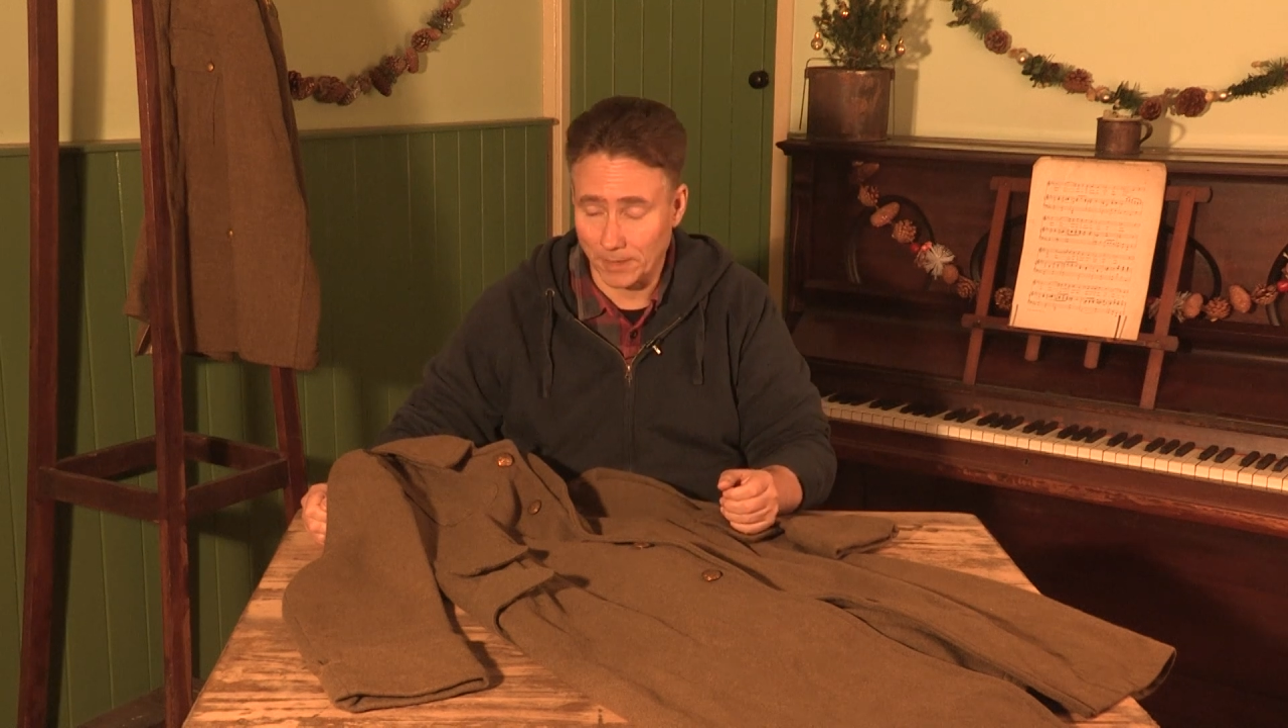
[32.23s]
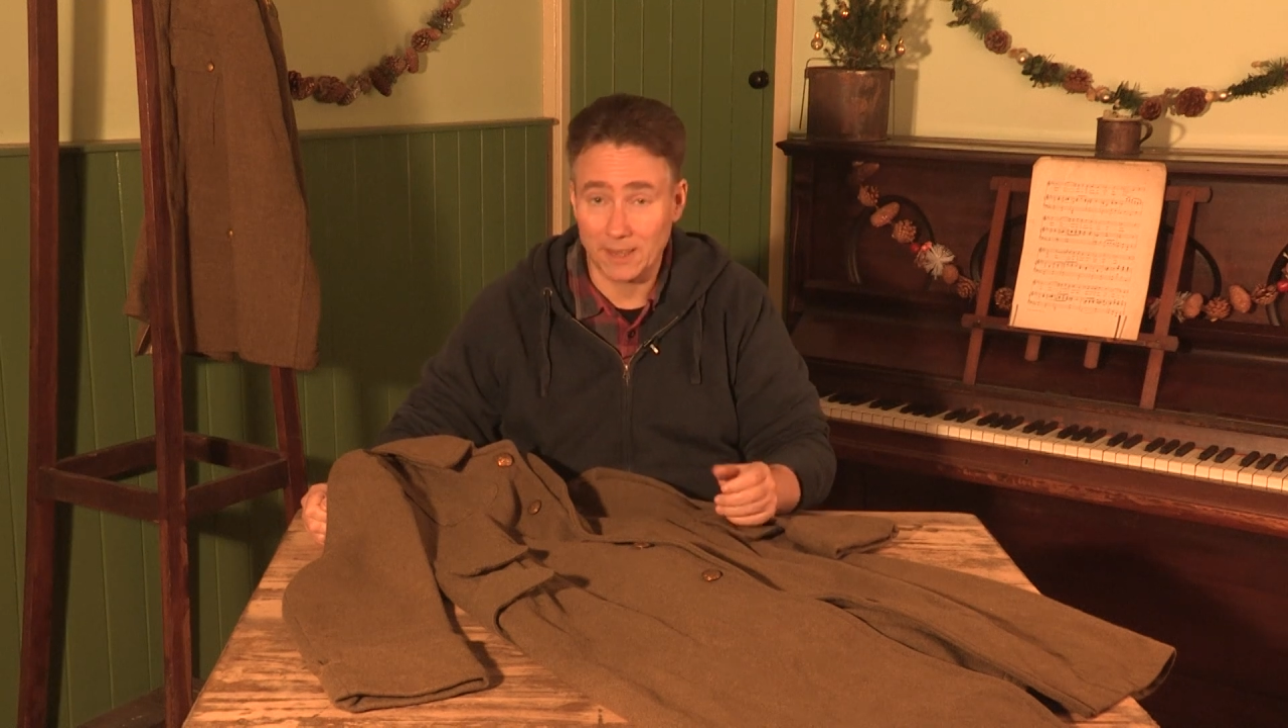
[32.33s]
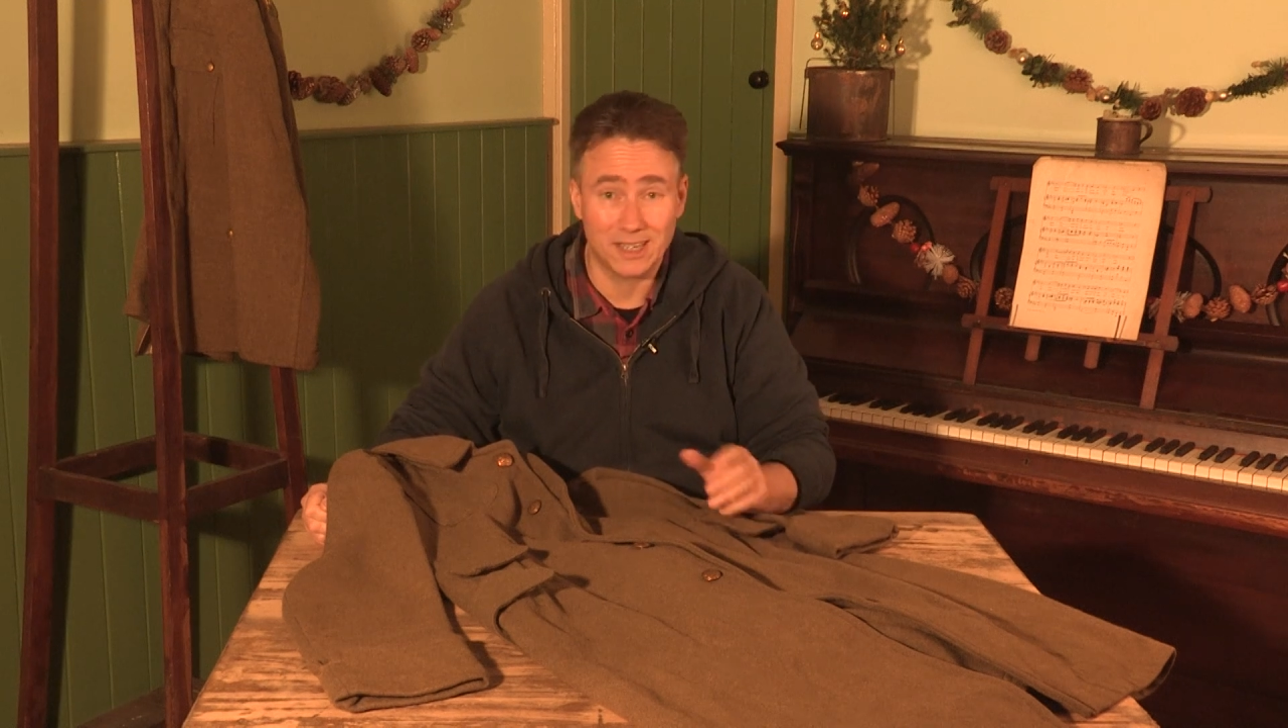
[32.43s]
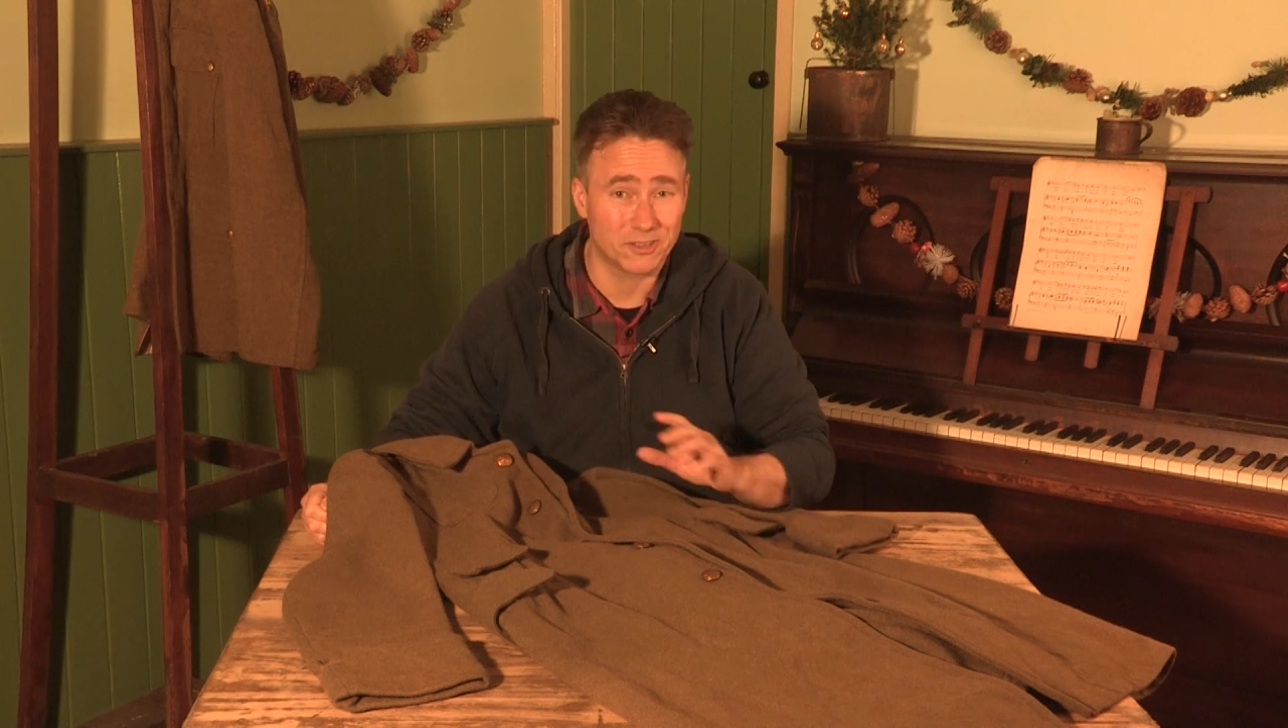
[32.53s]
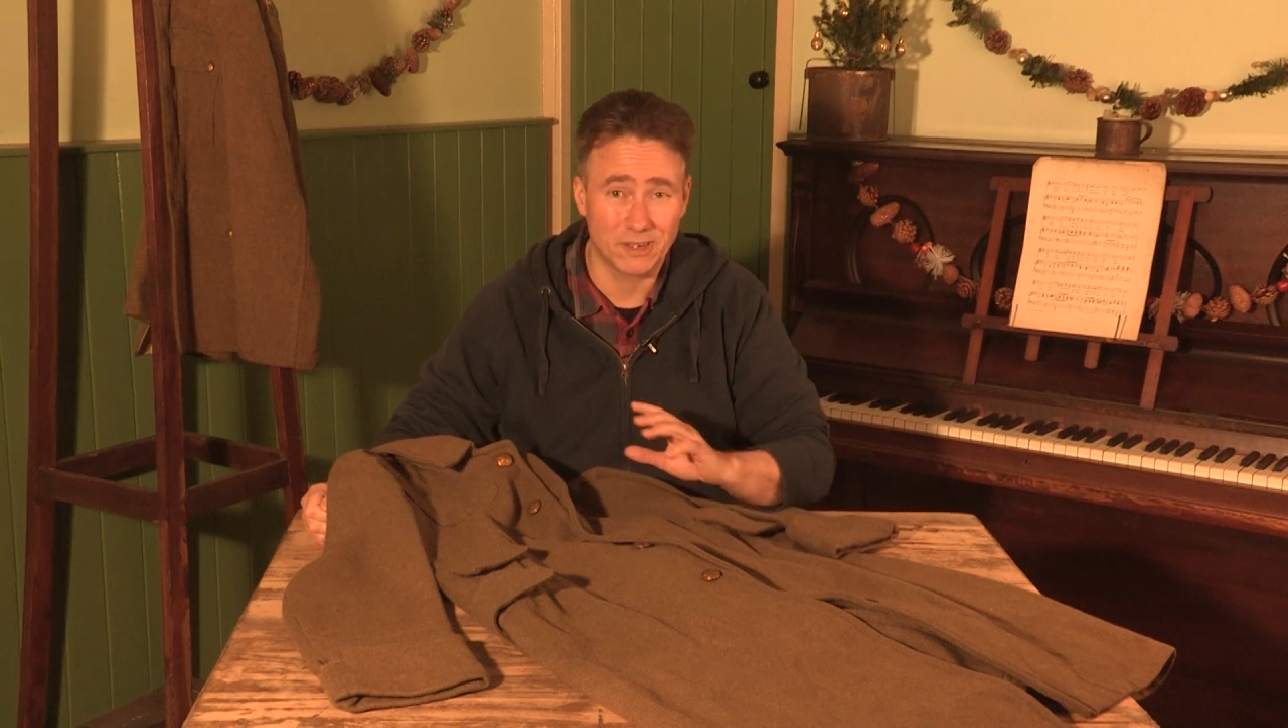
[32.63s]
and these are